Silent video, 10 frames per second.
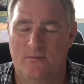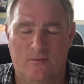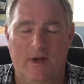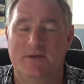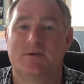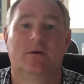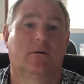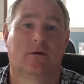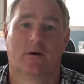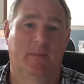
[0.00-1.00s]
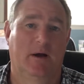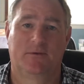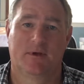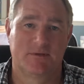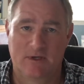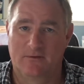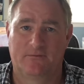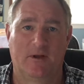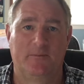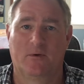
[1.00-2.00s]
wait till you learn about this. It'll
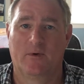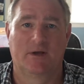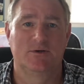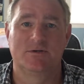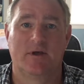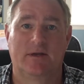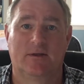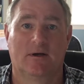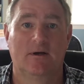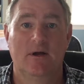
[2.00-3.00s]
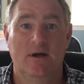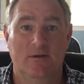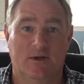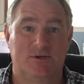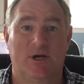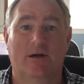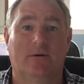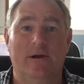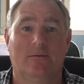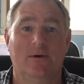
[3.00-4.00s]
flip your wig. Just like the
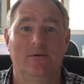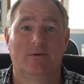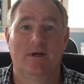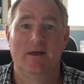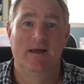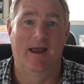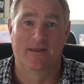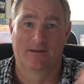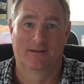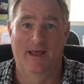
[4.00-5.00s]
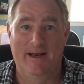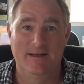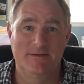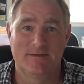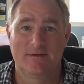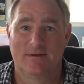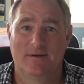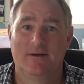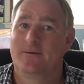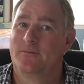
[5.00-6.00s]
chicory root and the lettuce.
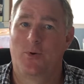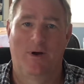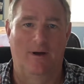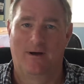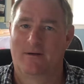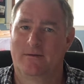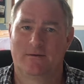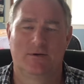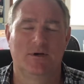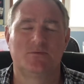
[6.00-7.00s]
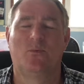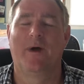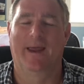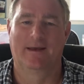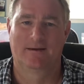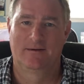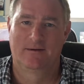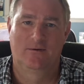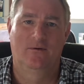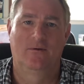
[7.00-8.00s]
Just wait.
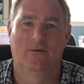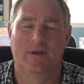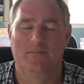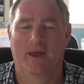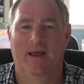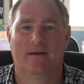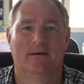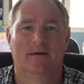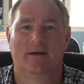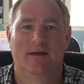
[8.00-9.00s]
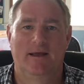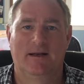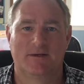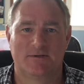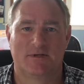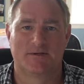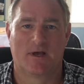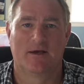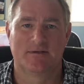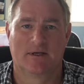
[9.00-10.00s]
Holy man, it is
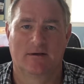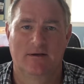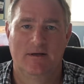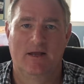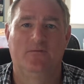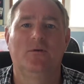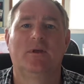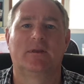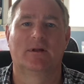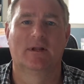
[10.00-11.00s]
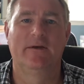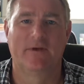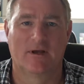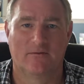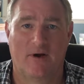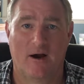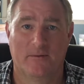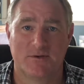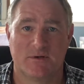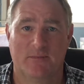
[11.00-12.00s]
disgusting. If you think the living
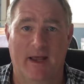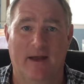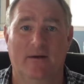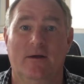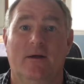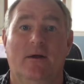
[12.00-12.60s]
environments are bad,